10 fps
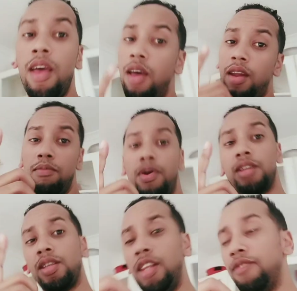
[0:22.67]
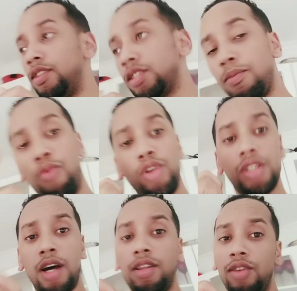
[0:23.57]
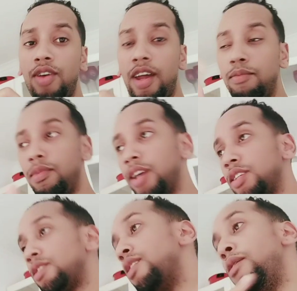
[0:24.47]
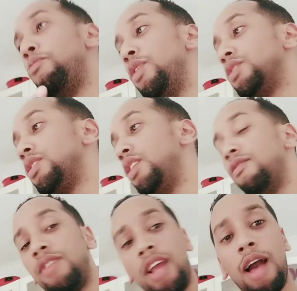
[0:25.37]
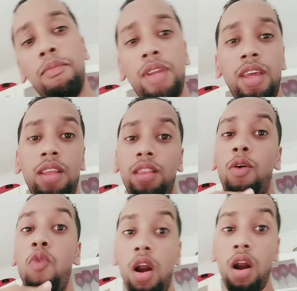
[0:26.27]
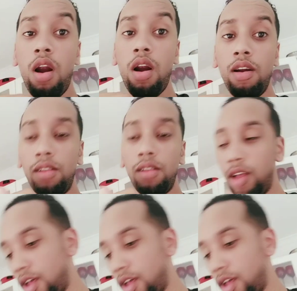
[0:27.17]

Aramex, they never disappoint. Shout out to Aramex, best delivery company in the world.